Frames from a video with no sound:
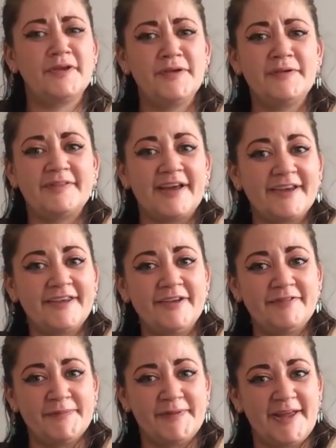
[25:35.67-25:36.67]
A huge thank you
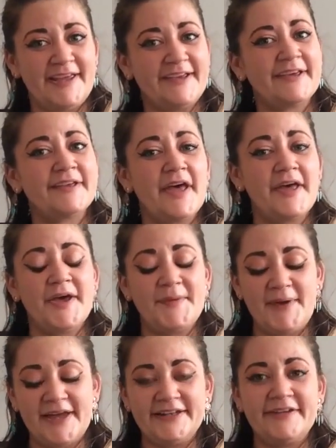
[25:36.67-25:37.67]
for playing
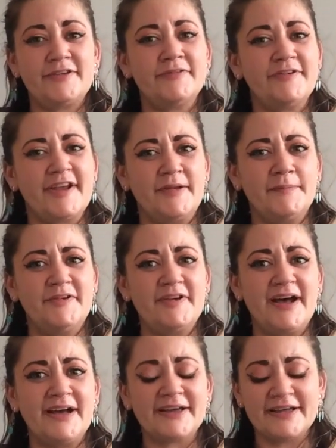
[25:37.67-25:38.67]
Ann Lister and Gentleman
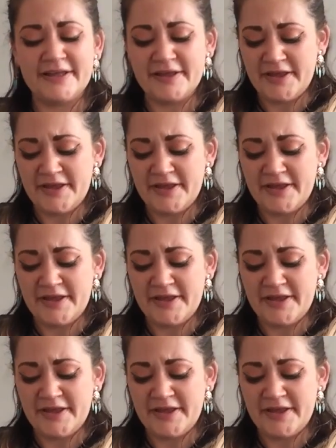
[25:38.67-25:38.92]
Jack.